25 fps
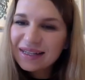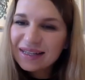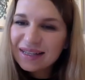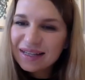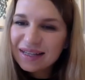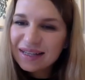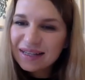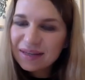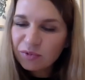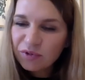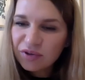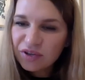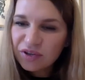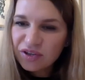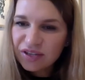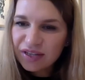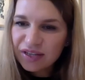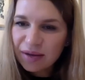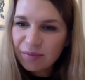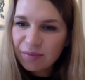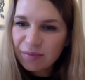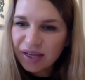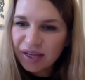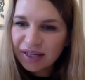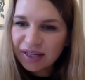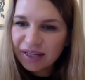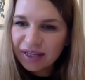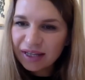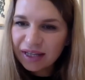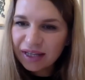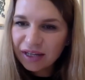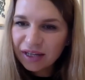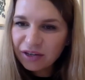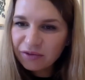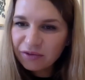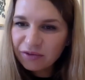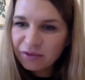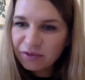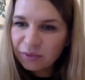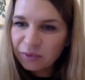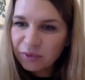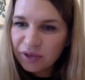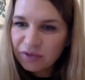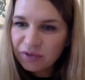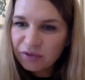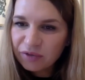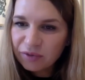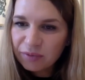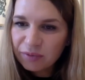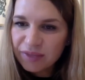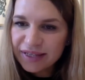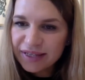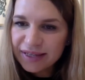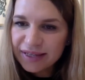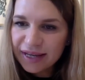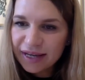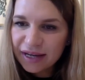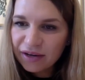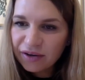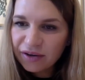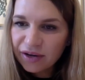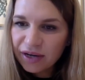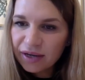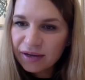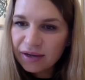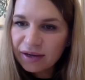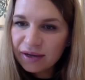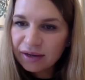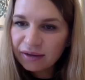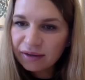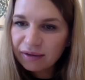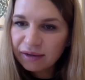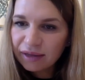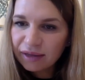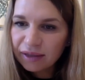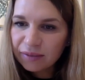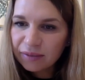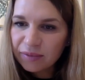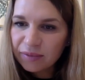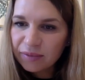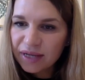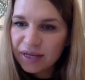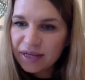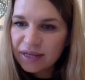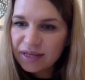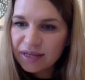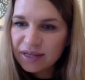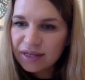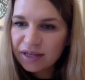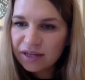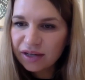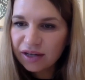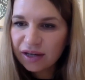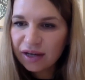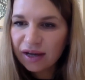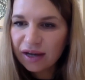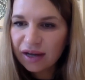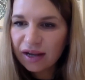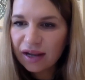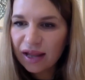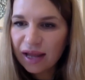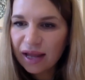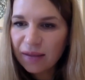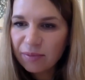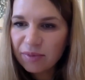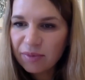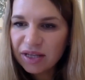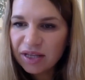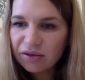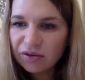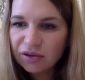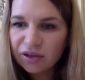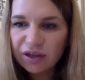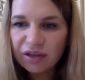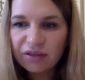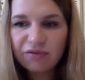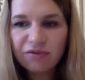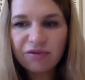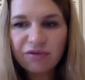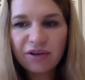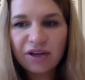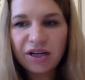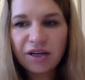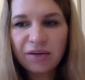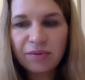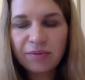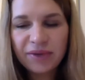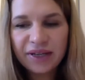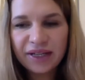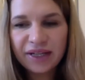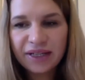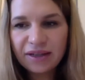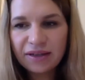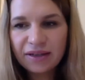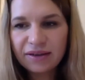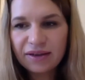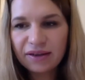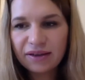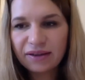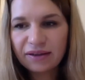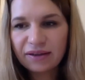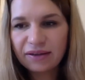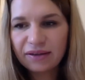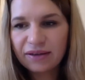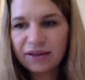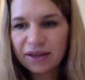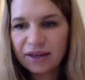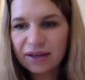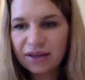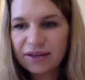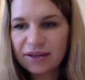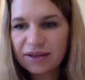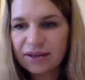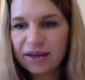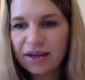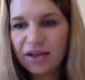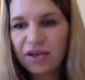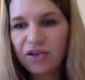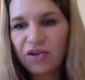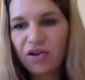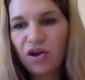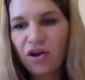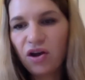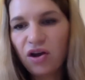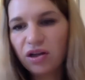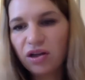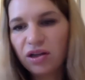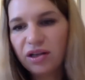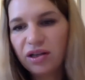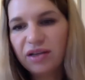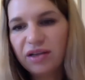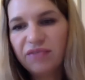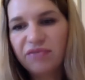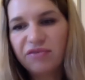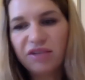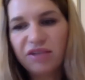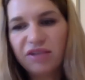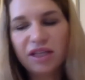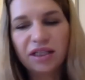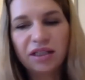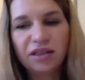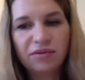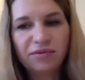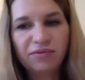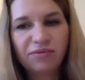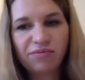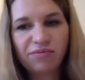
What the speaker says: see some questions coming in here. One from Sarah. Is there a climate or environment that ticks cannot live in?